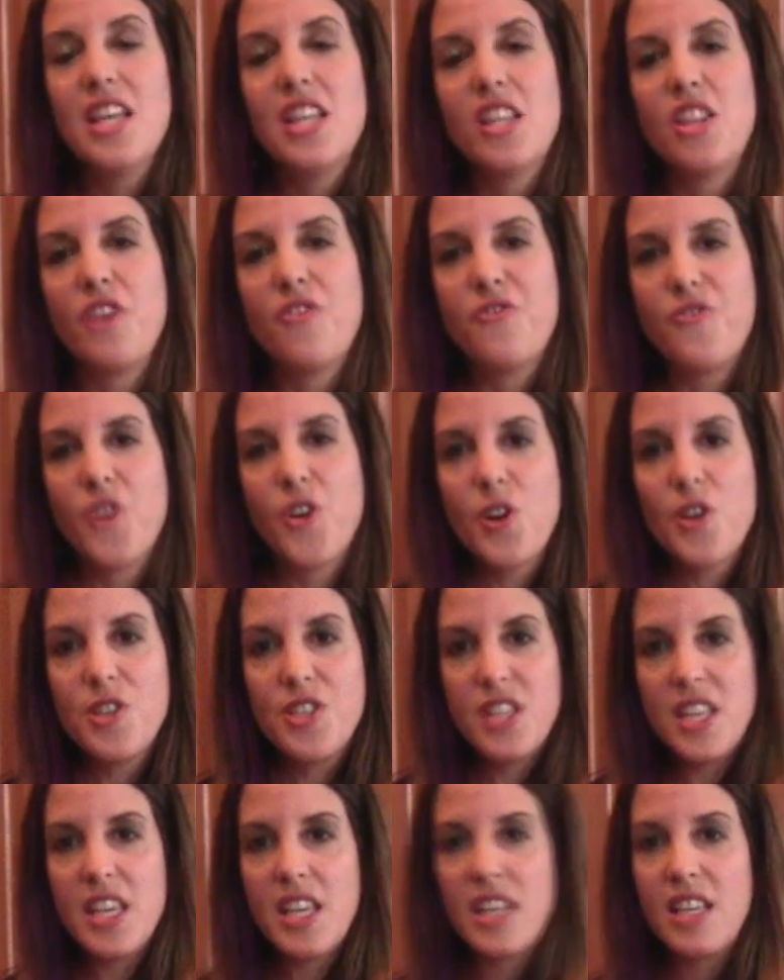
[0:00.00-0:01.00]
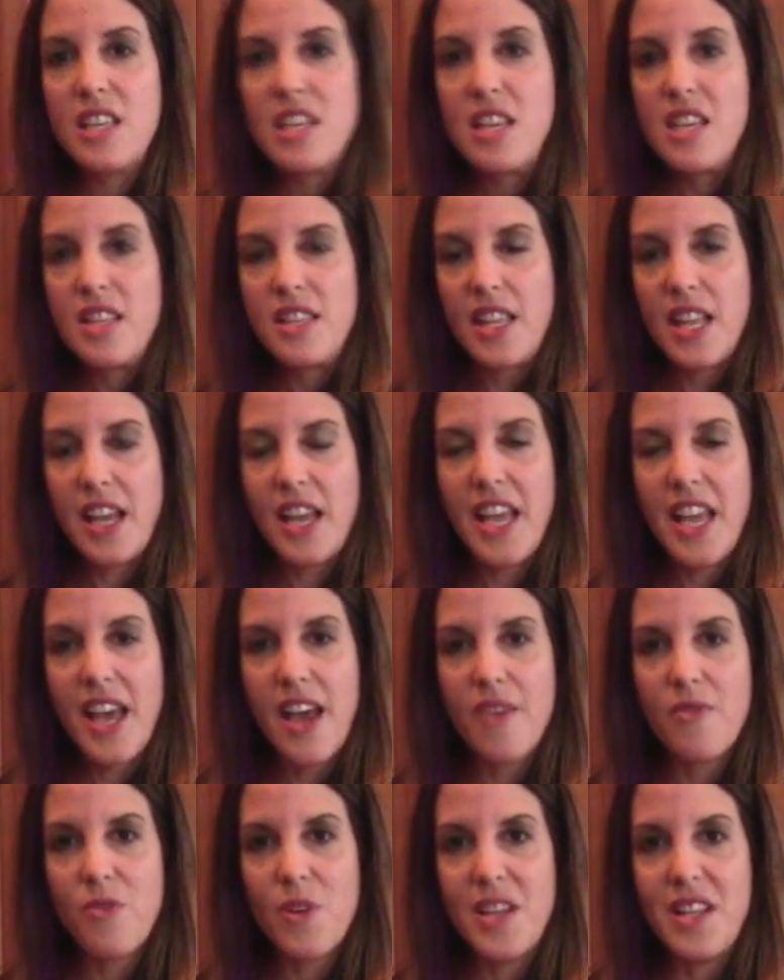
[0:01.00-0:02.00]
The first thing that I
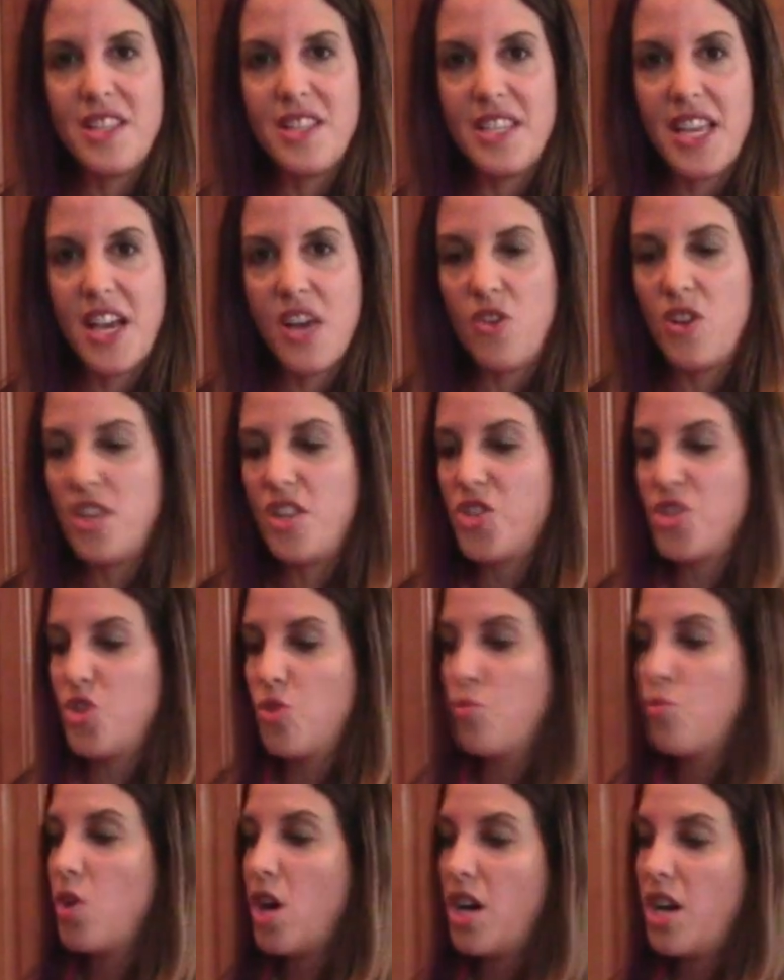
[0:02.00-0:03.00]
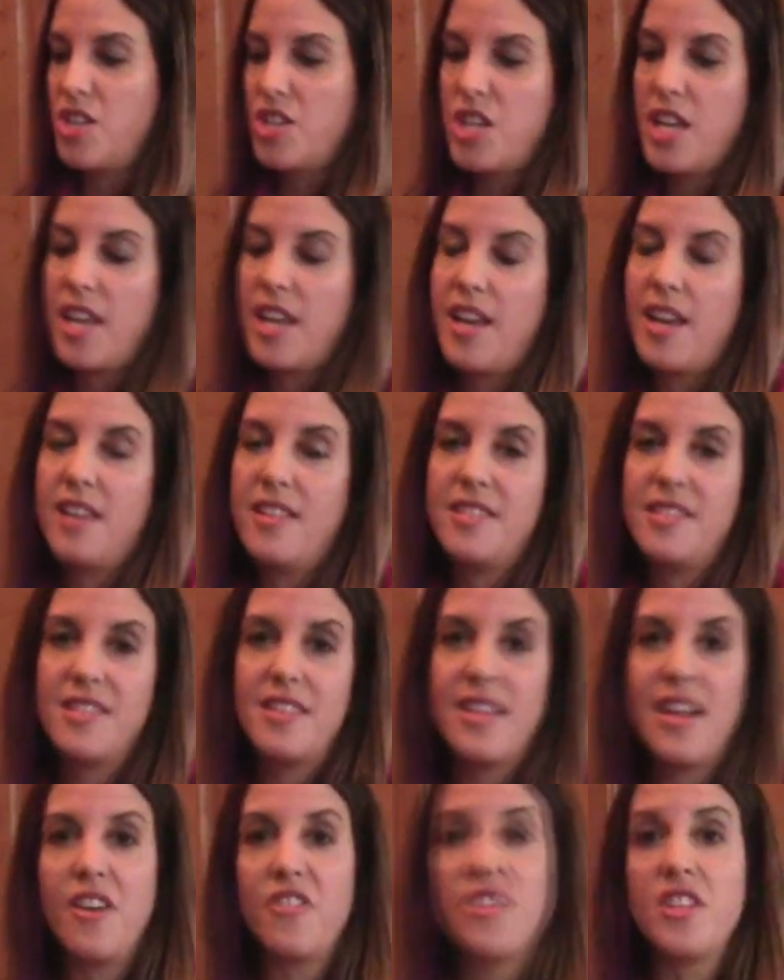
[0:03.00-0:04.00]
have written down is to wash hands.
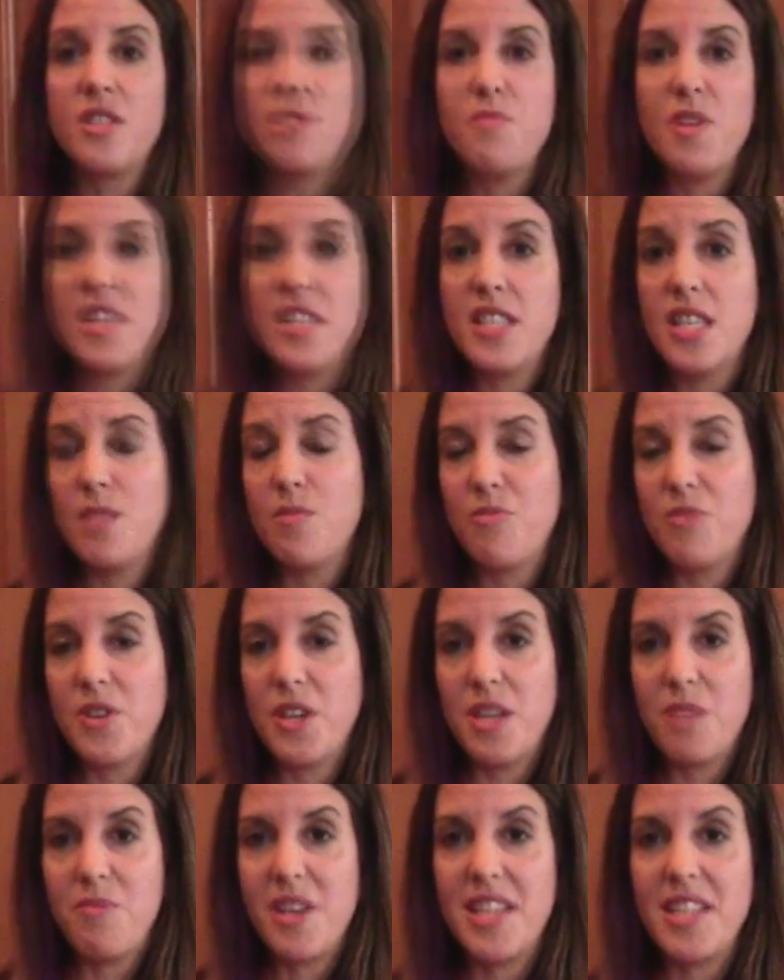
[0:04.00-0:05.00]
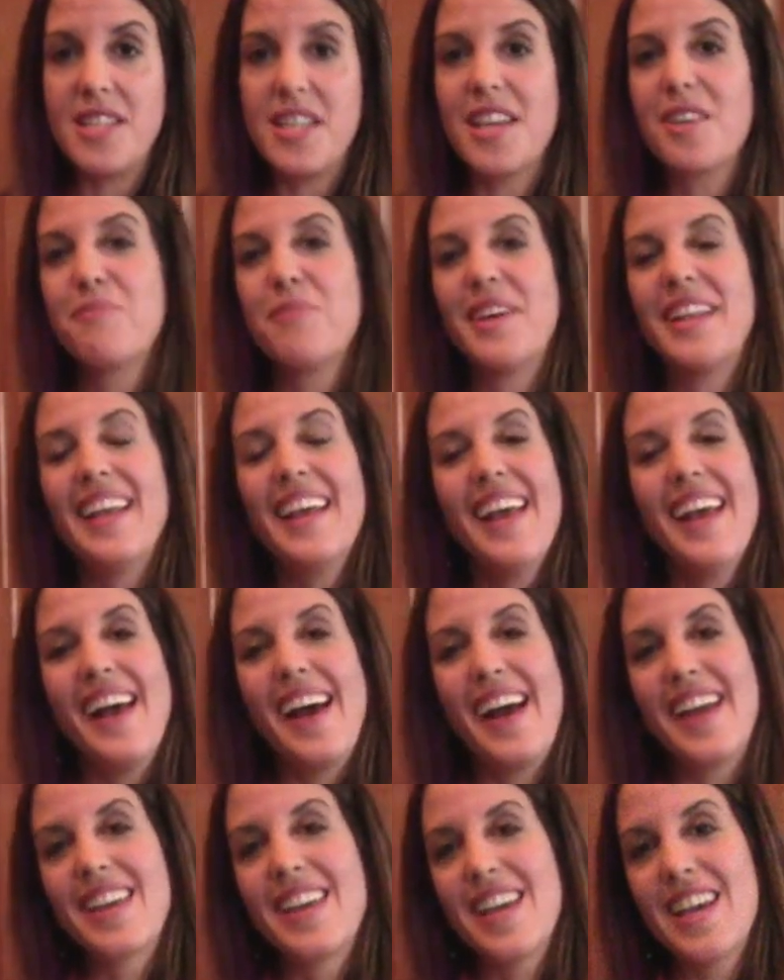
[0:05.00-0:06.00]
Now, this may seem pretty basic, but
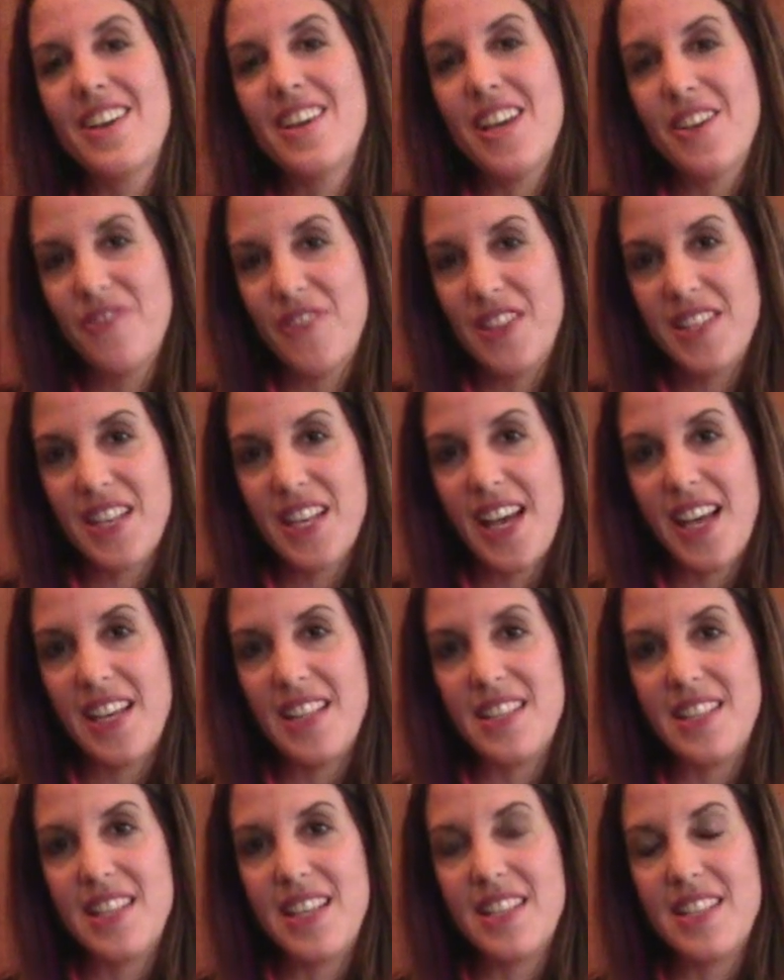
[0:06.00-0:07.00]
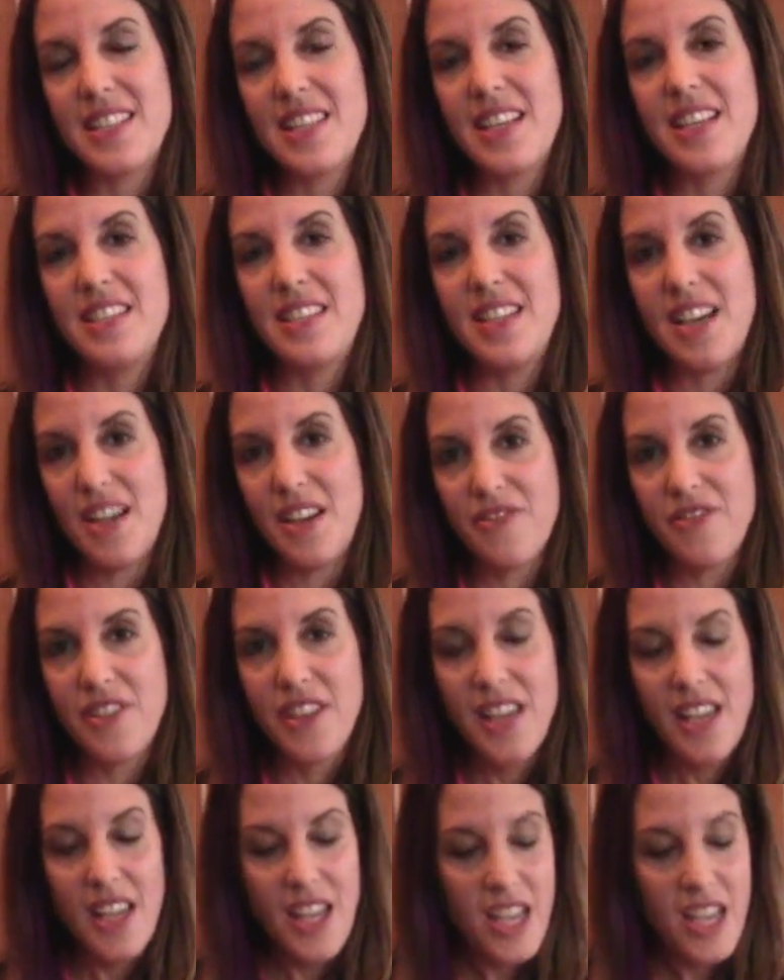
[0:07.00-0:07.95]
I can't emphasize this enough.